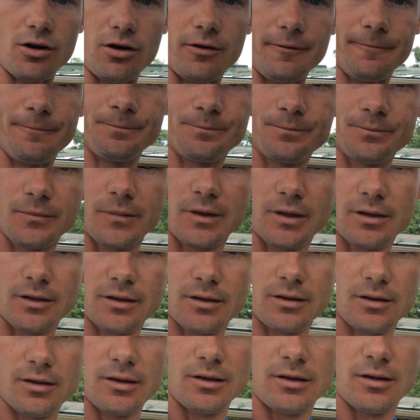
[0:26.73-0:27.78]
all.
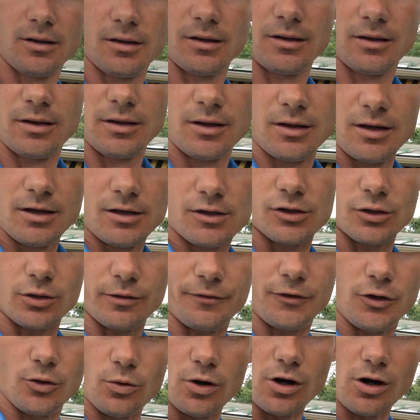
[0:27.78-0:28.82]
So
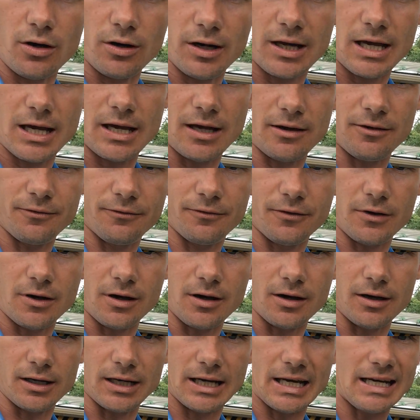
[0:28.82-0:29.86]
if you all have
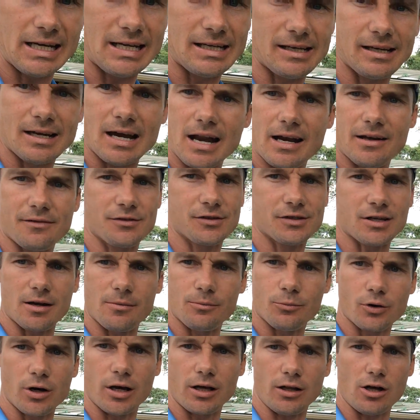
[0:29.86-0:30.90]
any kind of
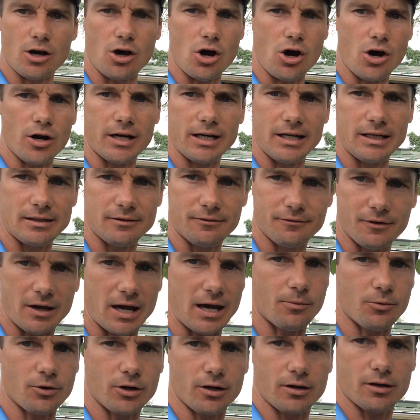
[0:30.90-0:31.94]
sunbrella awning
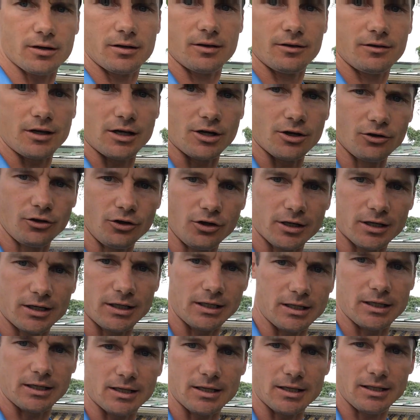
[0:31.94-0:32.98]
fabric that you're
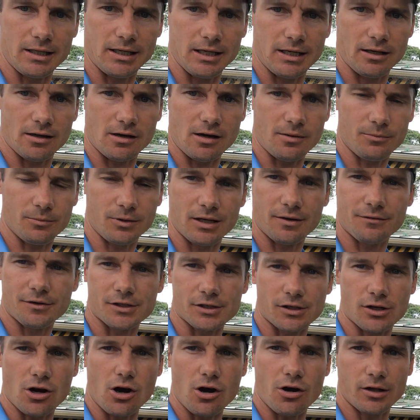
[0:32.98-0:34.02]
looking to get cleaned up, give
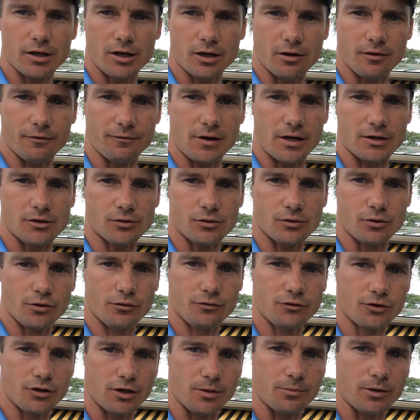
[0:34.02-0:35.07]
us a call here at Veteran
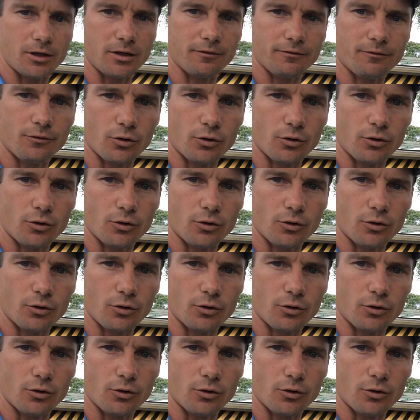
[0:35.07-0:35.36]
Roof Treatment at